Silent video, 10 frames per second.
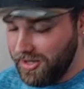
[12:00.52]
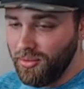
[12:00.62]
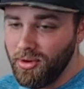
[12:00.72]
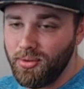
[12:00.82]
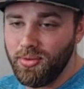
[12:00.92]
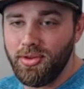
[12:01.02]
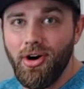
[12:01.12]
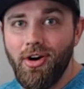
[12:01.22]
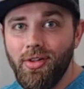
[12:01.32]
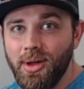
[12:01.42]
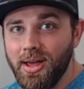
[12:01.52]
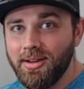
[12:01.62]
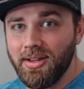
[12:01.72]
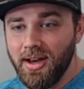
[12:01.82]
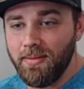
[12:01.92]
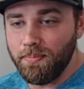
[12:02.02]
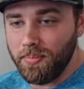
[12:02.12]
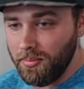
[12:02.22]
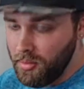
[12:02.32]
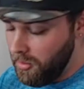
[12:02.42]
to work with y'all and
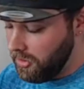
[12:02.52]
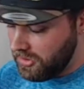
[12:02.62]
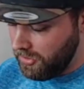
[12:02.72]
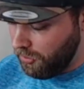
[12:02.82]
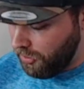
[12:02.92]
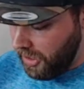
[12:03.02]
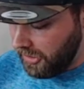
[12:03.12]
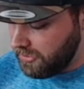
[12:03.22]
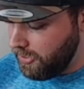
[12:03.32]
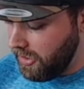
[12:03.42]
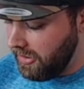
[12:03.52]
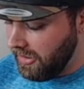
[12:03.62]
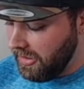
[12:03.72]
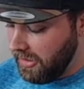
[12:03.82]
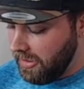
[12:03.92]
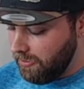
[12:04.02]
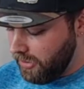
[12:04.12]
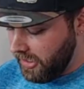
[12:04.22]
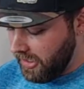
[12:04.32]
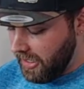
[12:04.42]
promote some of your products, but
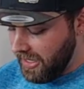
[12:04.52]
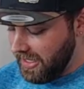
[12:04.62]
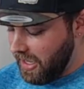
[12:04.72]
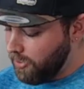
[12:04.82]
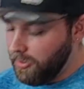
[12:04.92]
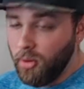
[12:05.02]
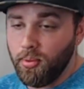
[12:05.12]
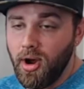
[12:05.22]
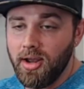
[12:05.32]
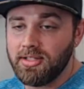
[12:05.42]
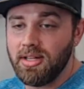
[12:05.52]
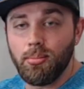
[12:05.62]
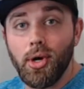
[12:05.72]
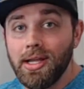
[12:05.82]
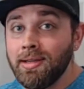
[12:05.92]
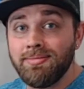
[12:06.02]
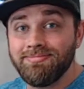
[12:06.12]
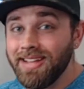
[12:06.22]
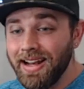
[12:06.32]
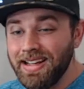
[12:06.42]
I can't promote products that break,
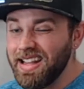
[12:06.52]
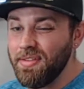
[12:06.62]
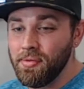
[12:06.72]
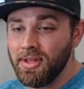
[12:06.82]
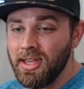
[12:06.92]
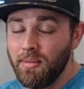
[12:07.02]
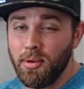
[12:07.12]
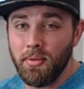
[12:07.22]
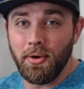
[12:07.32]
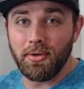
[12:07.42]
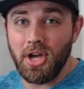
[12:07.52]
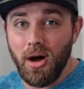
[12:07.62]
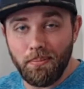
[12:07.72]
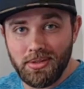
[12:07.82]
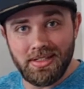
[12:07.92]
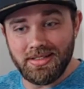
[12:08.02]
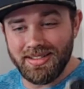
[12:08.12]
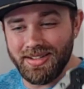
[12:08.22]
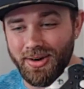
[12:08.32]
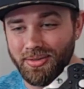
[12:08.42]
and I definitely can't promote companies
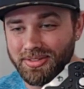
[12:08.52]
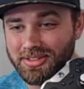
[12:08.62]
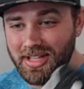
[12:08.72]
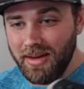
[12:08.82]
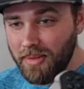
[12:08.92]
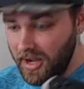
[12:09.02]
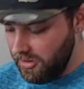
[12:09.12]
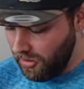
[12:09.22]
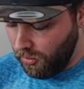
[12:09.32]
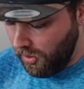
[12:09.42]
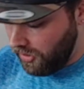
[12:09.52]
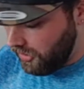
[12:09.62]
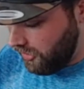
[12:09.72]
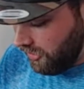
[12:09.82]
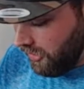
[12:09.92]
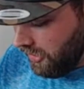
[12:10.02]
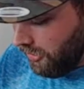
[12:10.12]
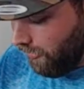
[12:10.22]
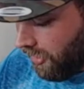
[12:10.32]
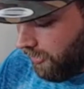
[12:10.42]
that don't stand behind their work and want to